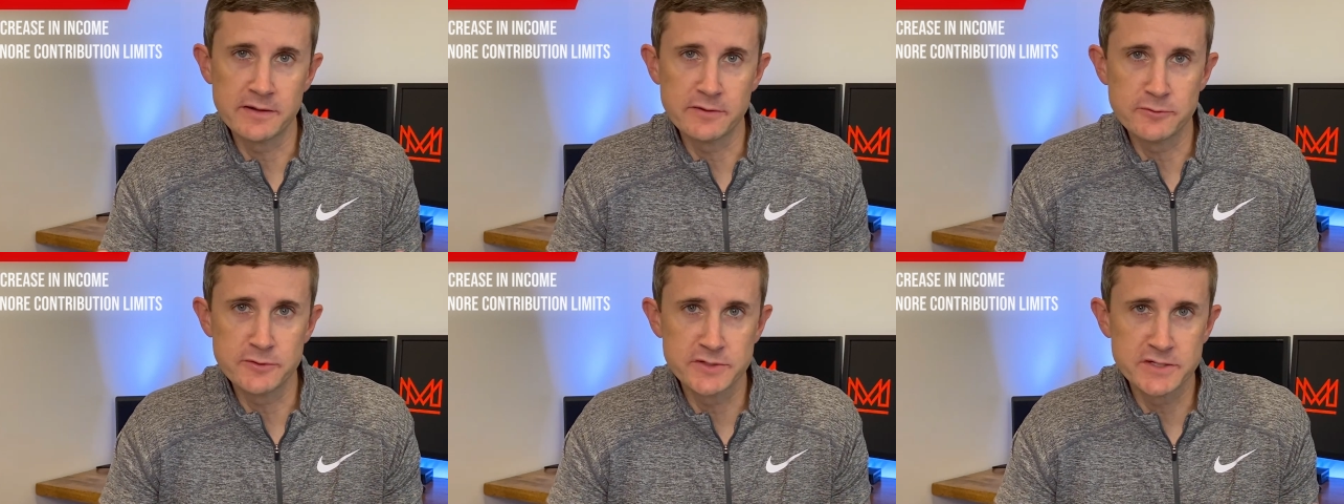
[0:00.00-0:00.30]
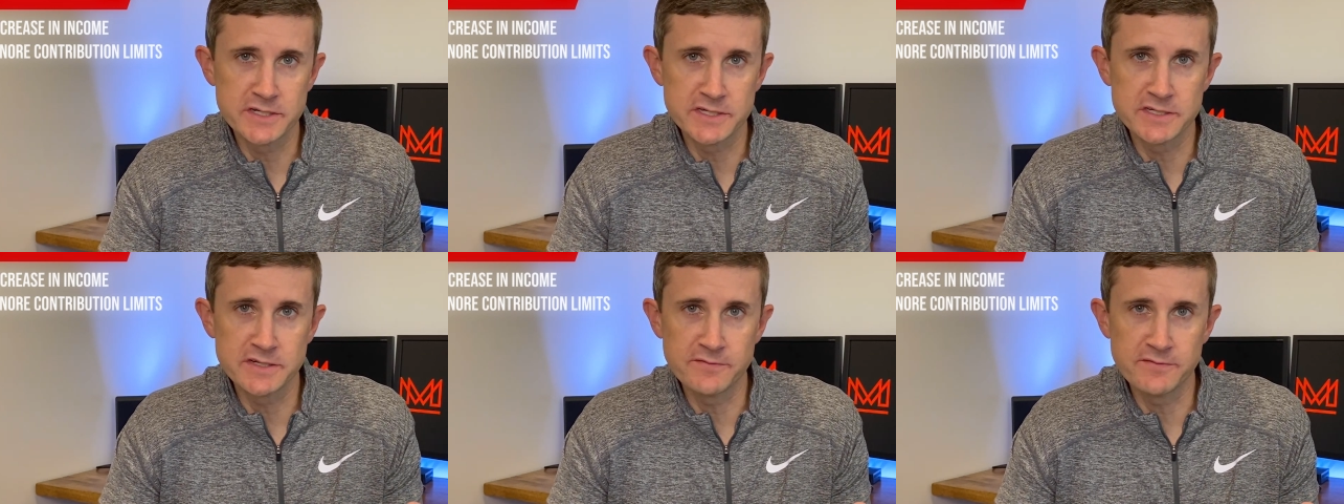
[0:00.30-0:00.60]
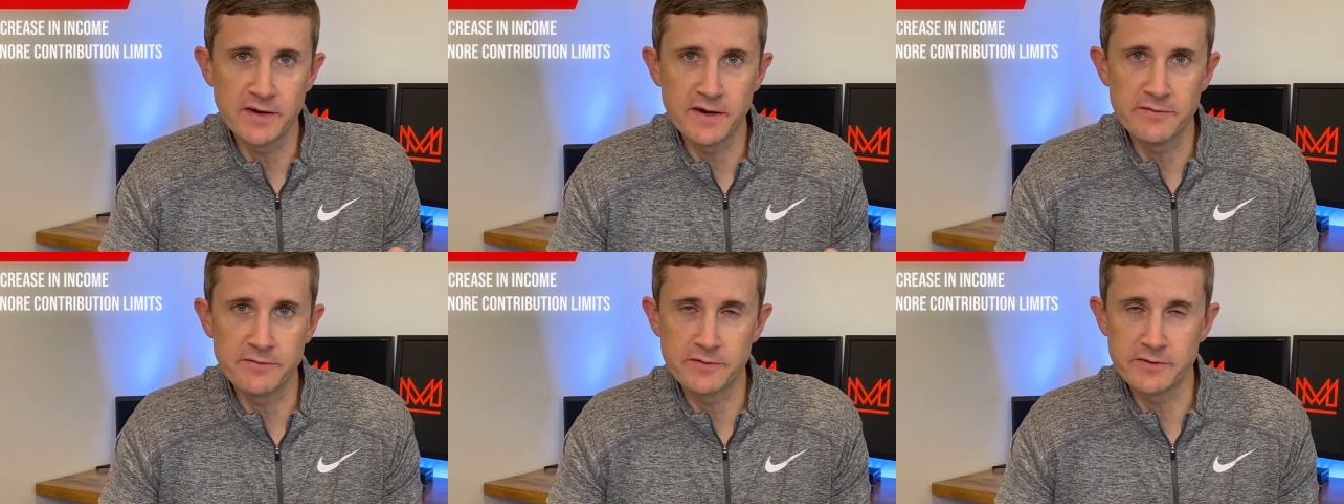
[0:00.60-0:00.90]
it was
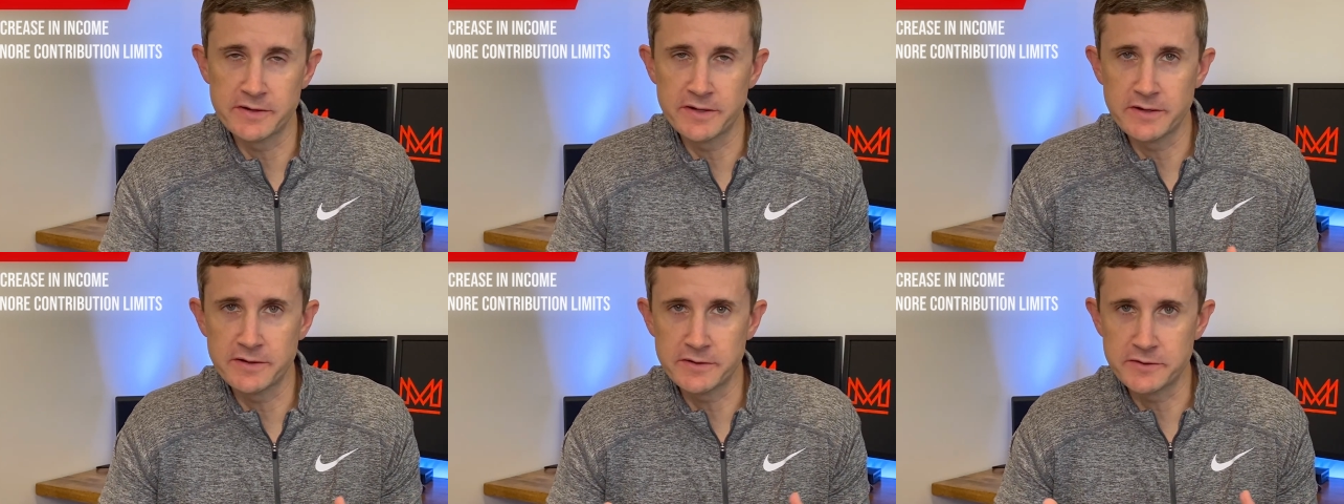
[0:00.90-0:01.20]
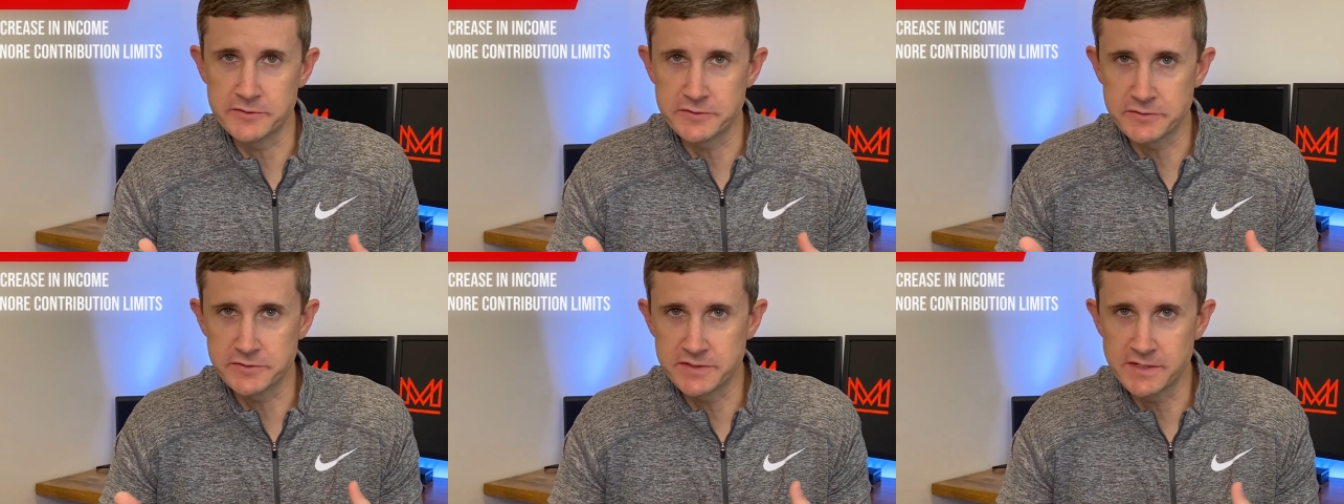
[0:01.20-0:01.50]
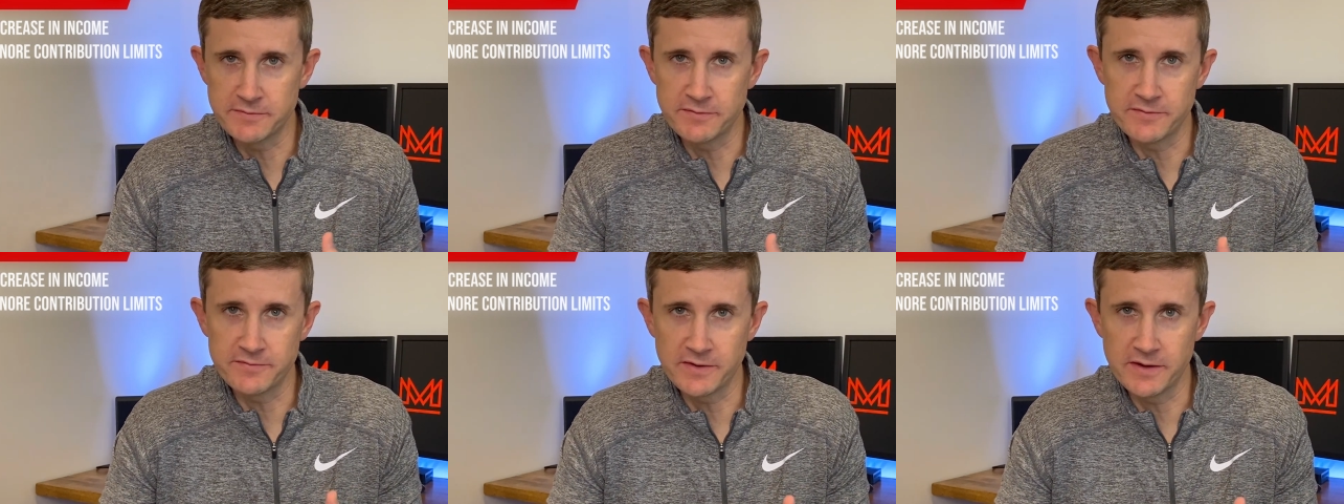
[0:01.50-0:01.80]
$6,500 or
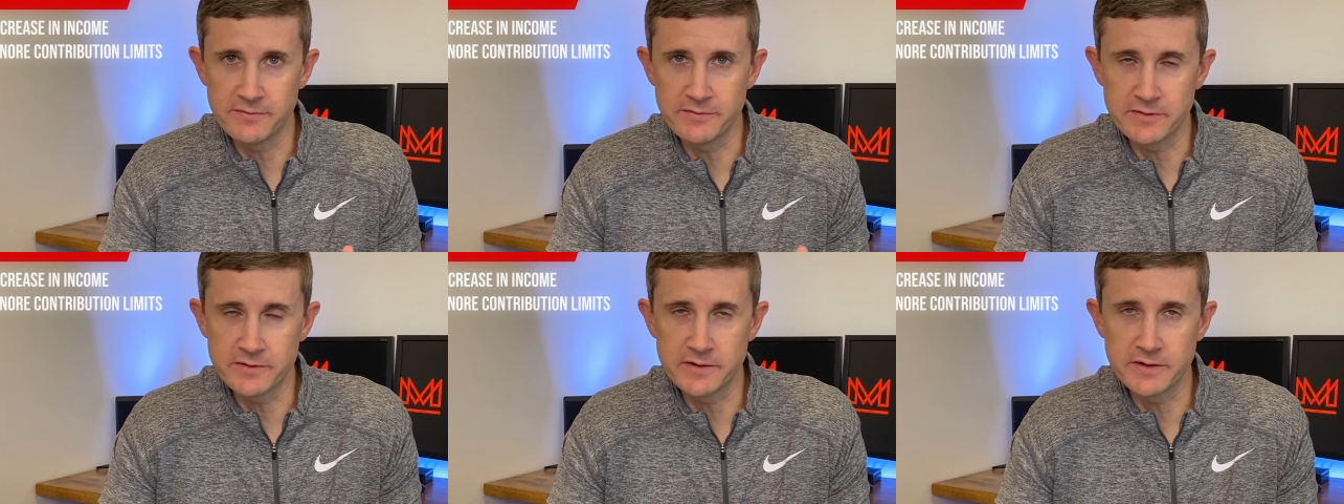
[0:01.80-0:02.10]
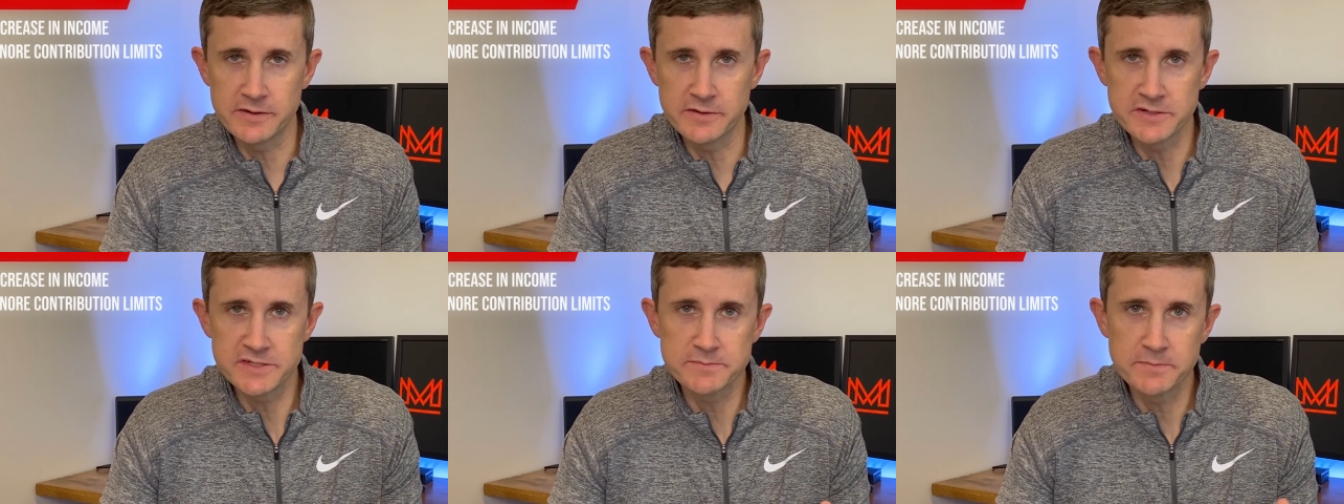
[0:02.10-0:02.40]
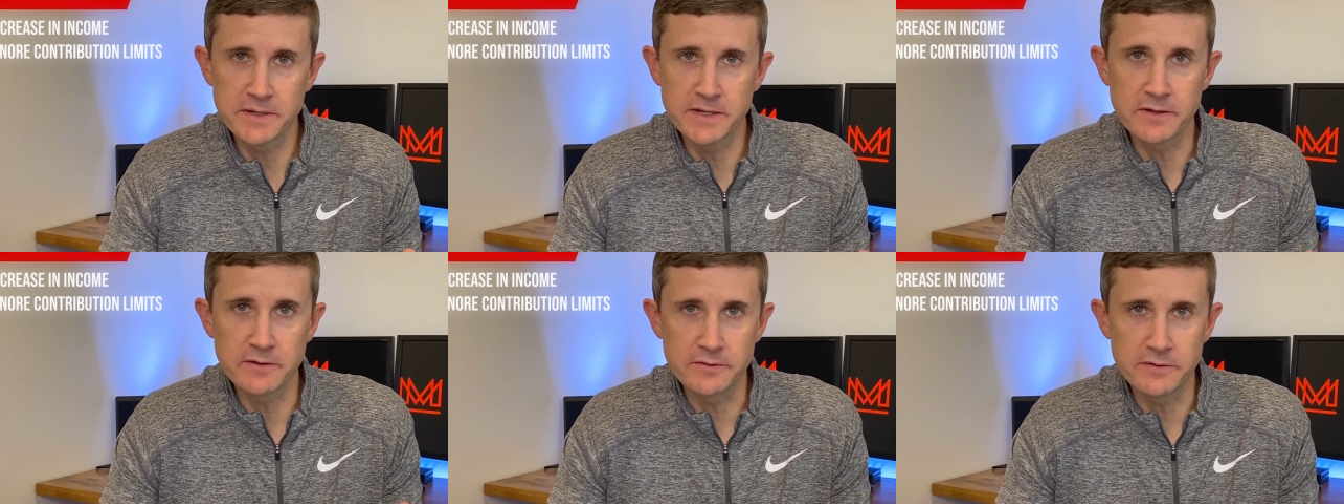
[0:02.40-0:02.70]
$7,500
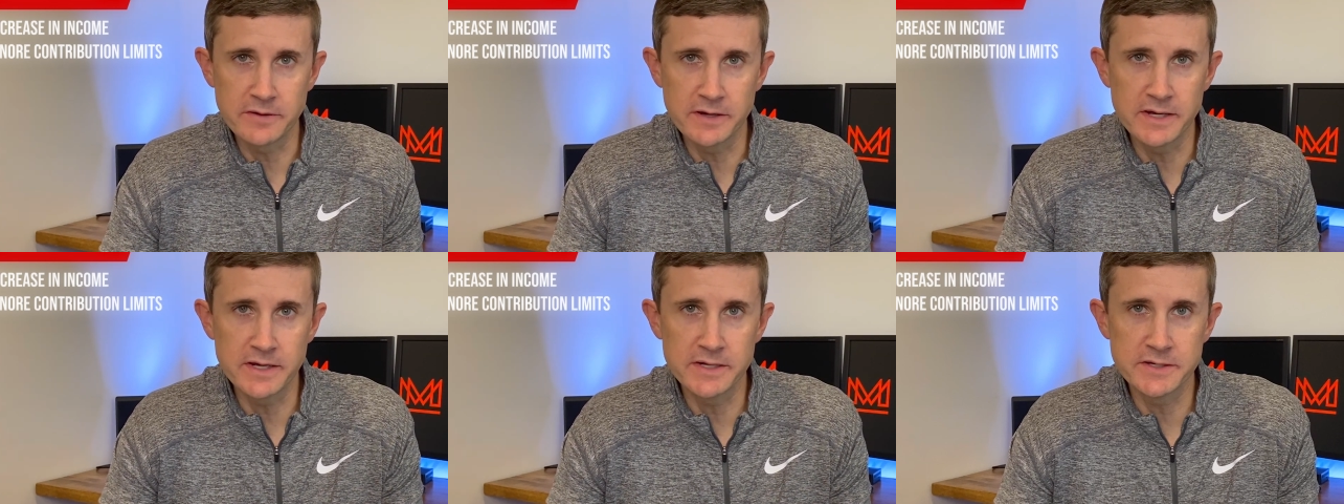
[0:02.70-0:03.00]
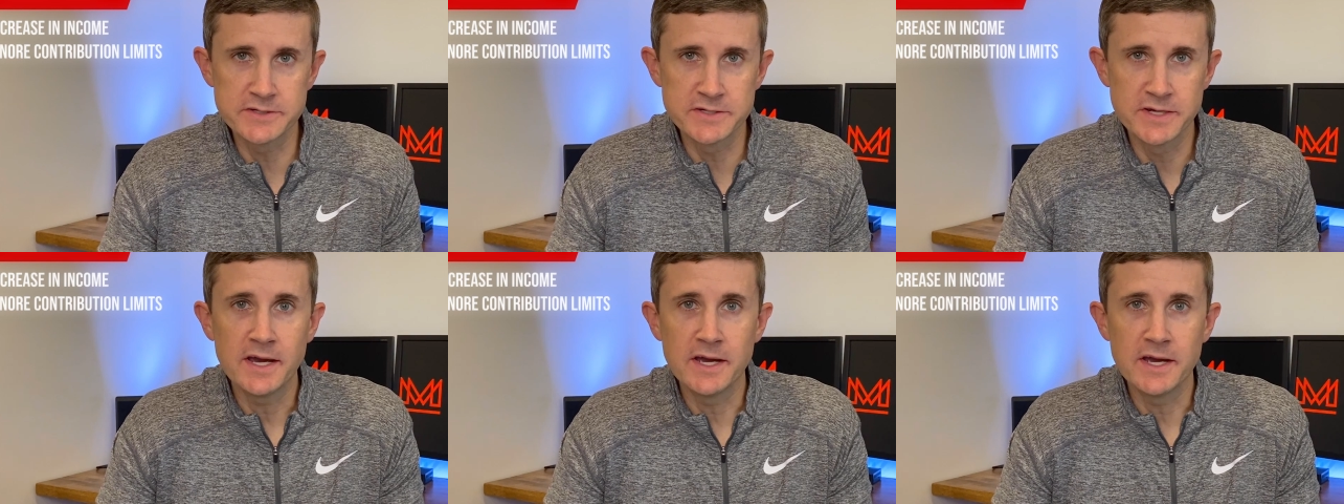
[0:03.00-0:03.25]
depending on your age,